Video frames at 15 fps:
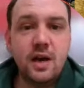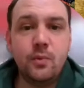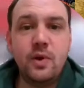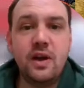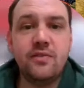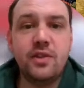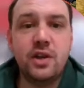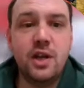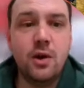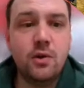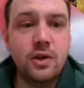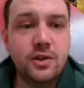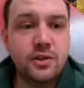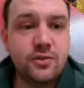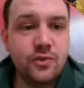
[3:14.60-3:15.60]
And we have the
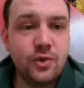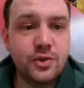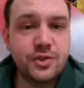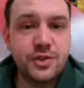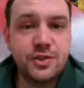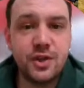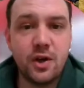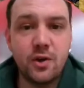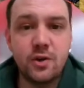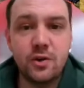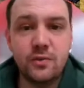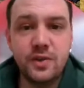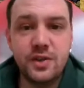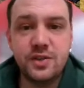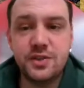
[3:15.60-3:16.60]
lowland forces,
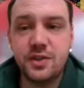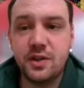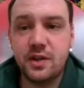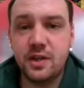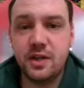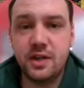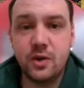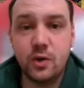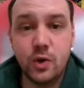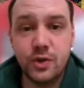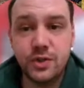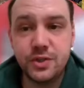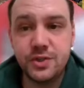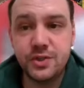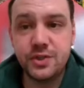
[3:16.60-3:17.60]
Ogilvy's and
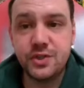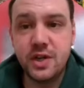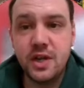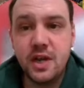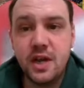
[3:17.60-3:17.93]
Gordon's.